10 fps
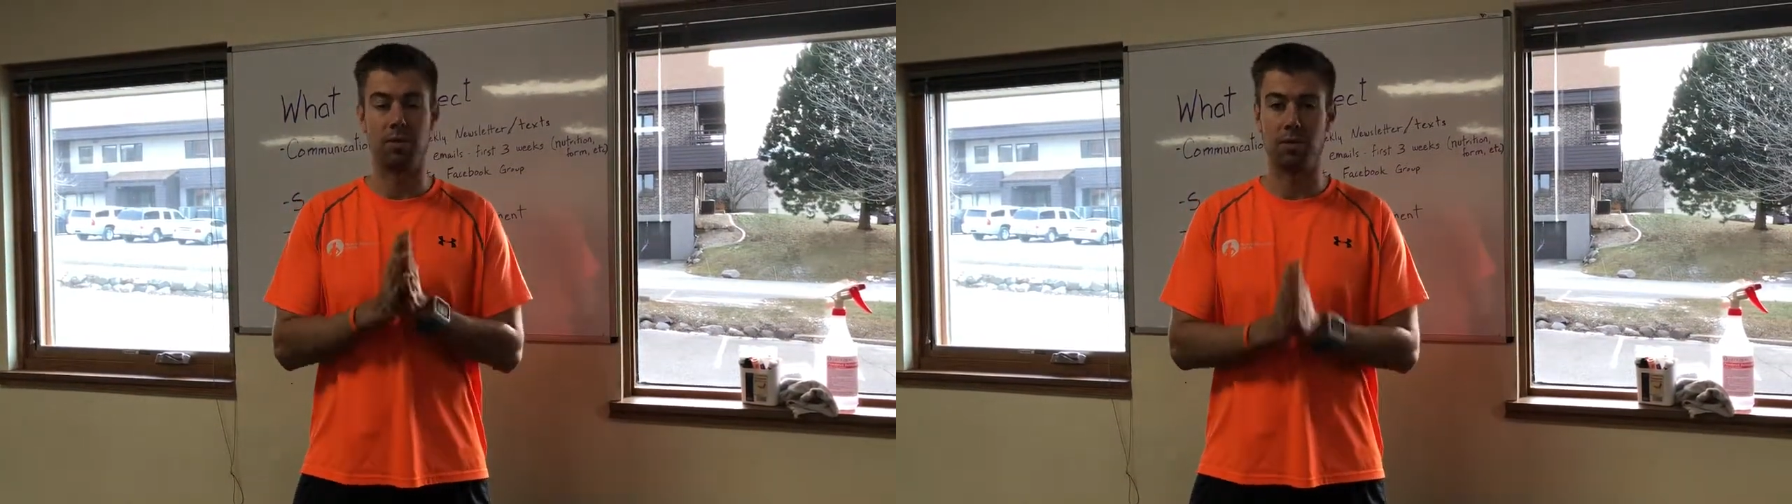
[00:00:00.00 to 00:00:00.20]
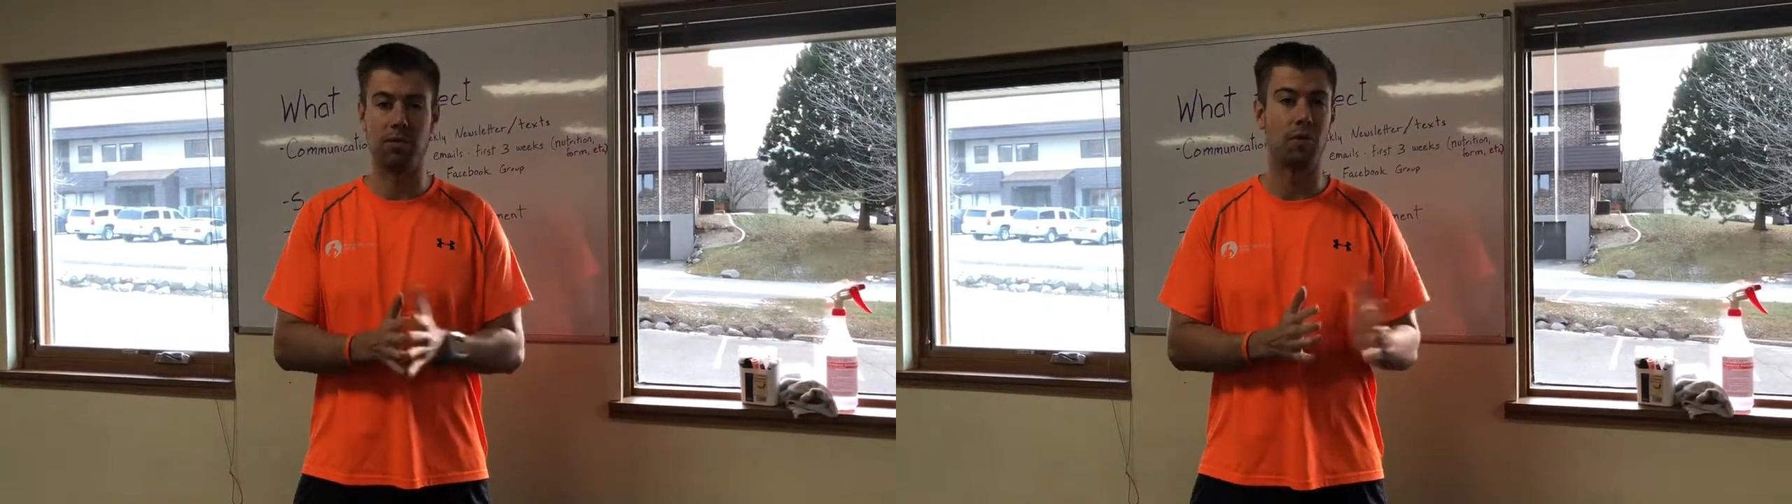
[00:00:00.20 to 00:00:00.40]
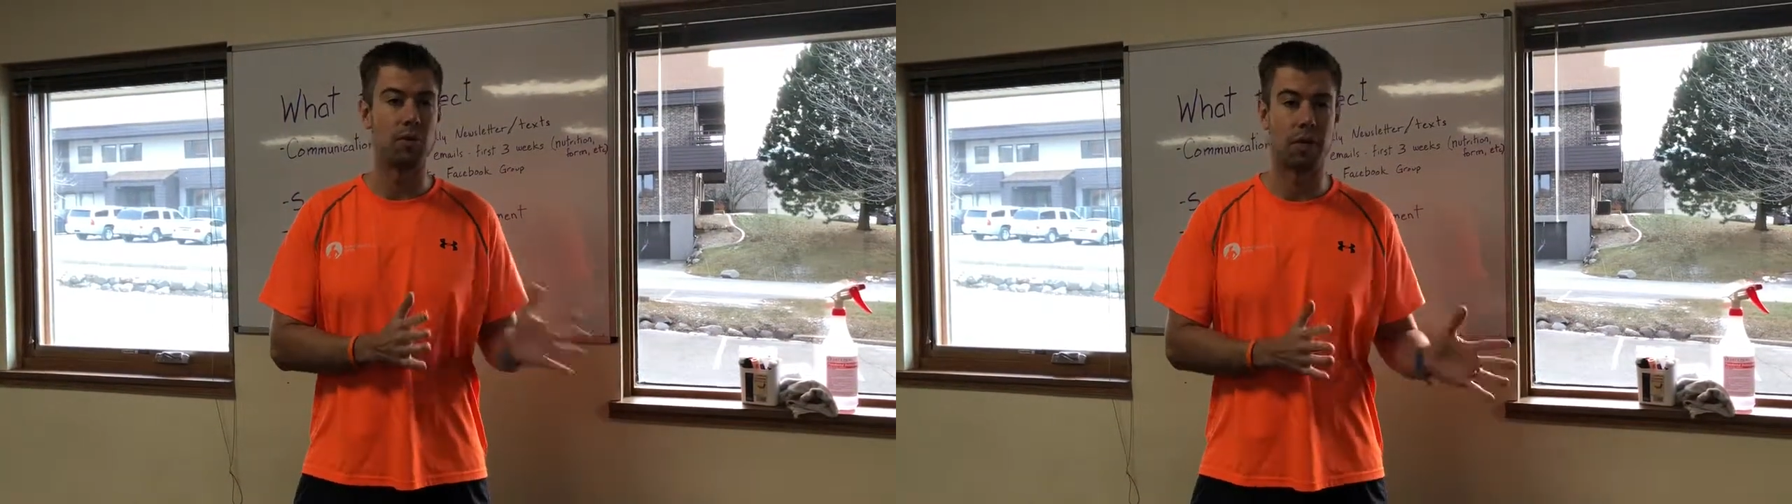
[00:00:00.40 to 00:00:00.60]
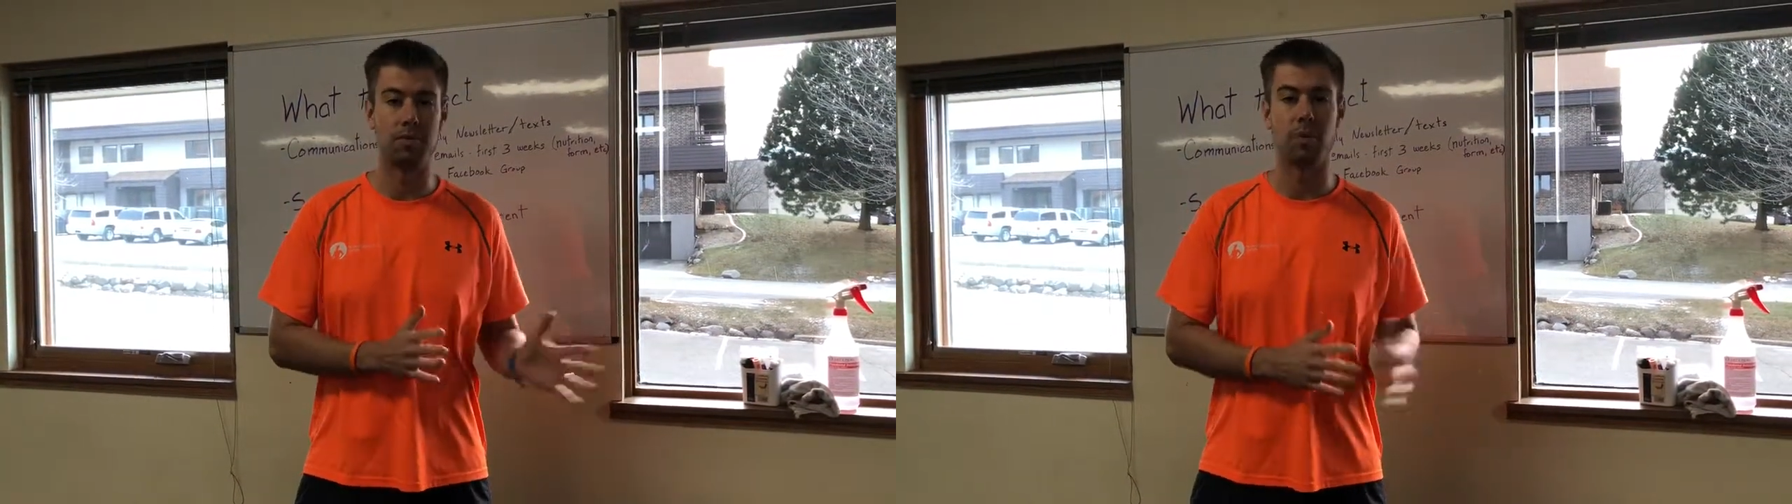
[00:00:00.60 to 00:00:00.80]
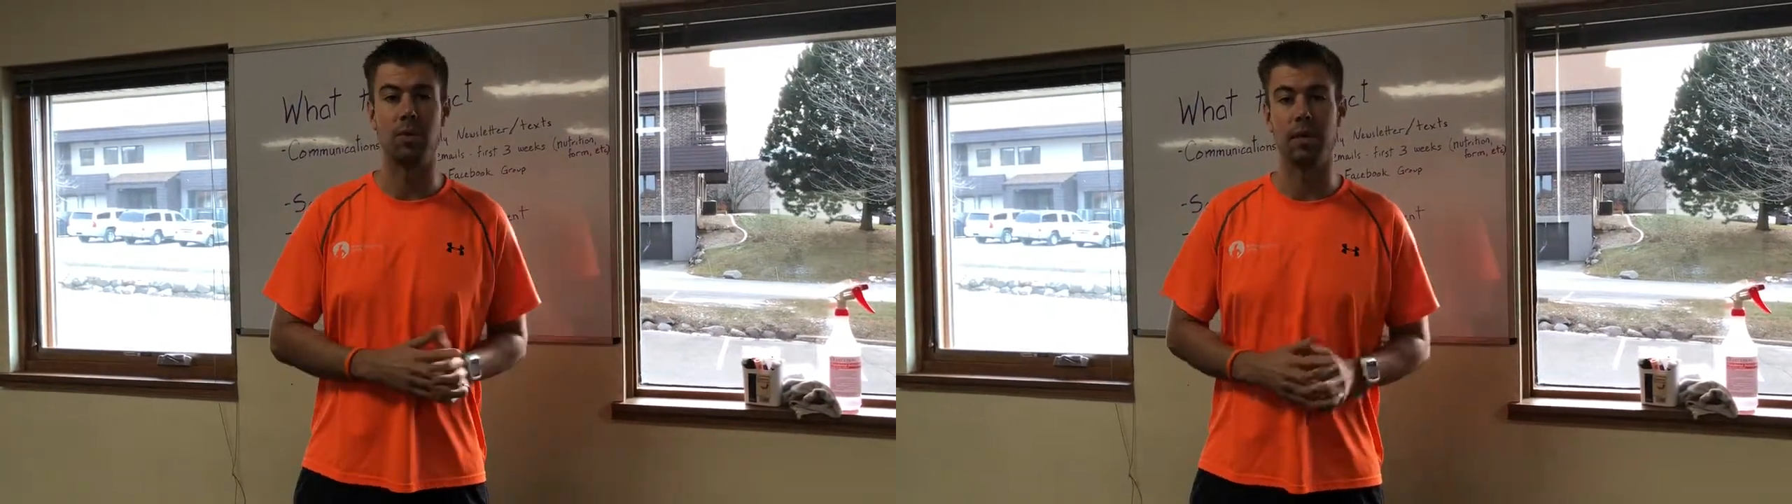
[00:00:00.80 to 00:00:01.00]
3-4
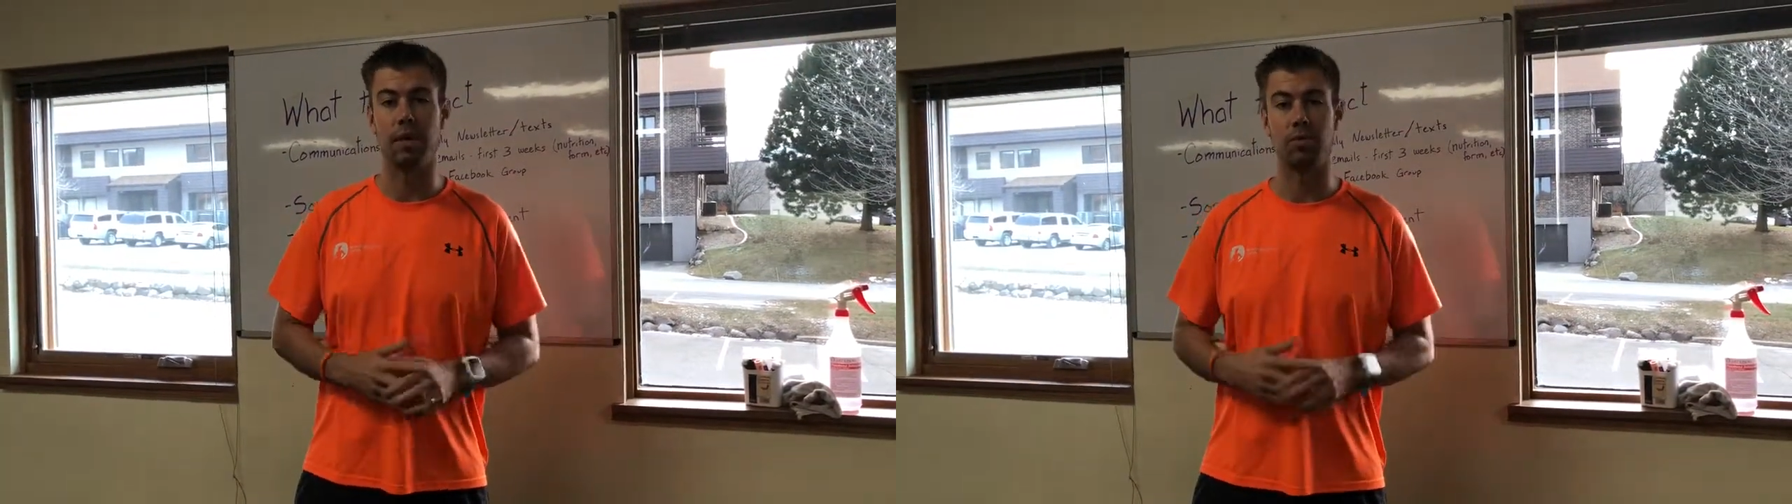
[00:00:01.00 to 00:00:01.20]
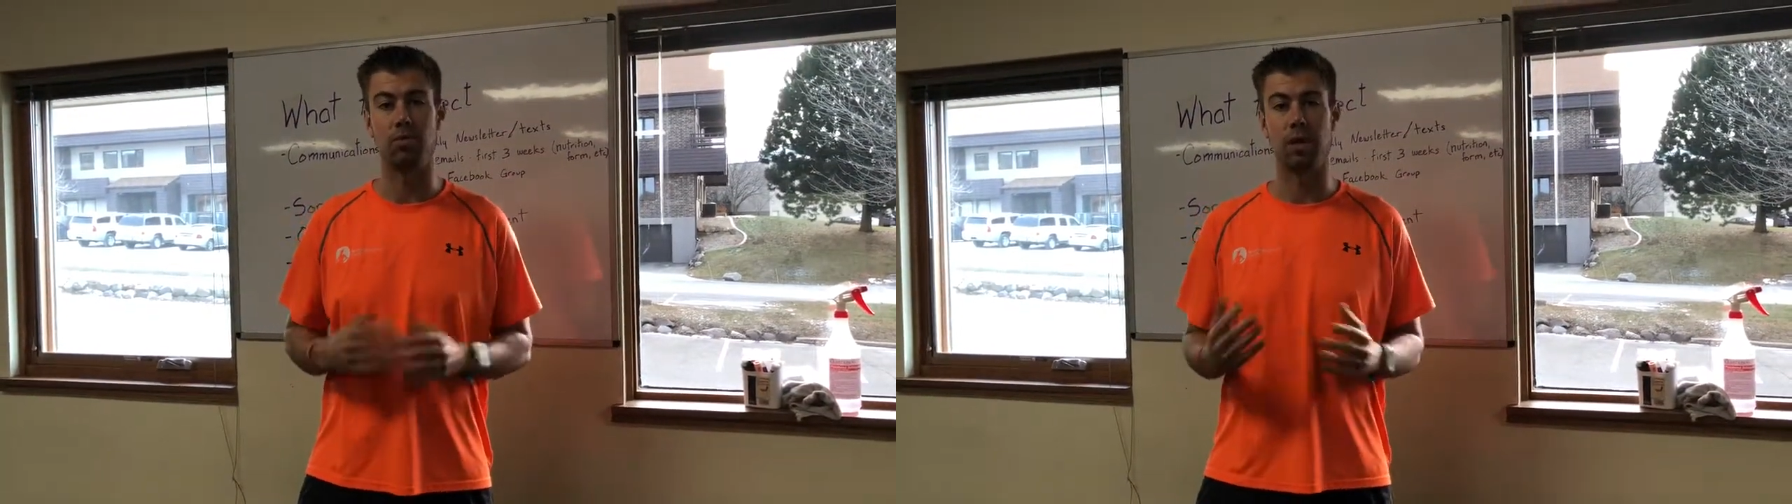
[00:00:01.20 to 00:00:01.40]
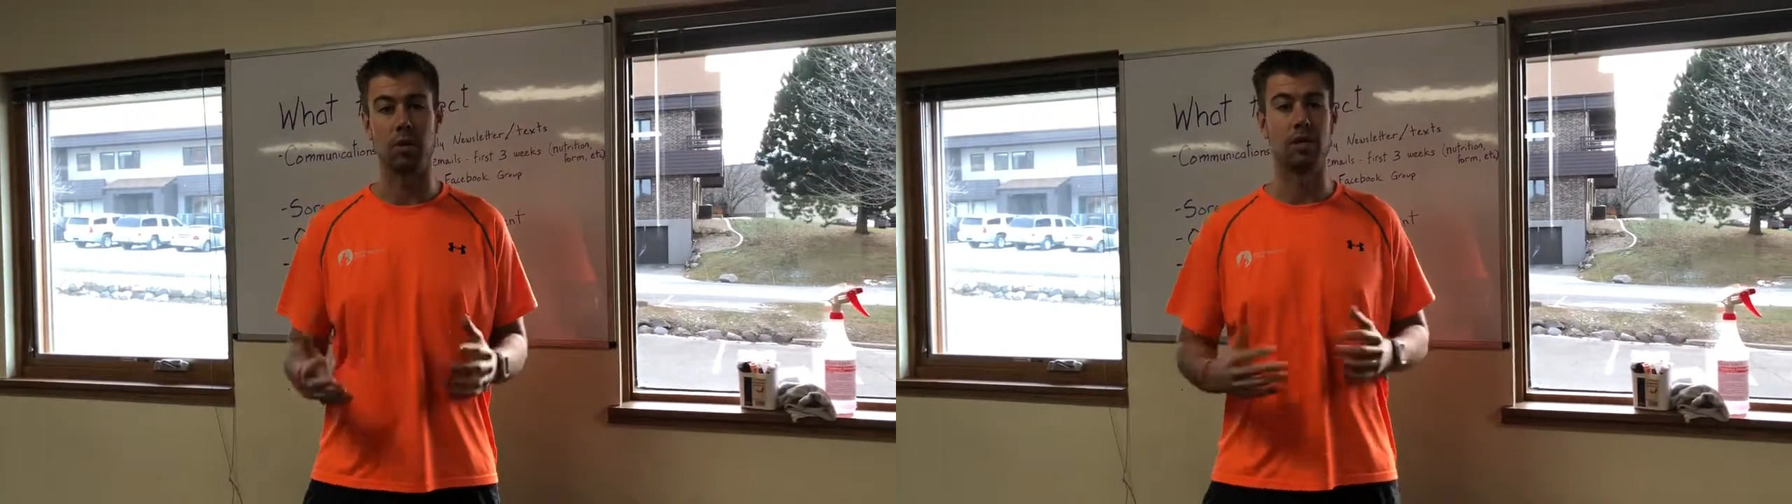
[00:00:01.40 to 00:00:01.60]
times a week is really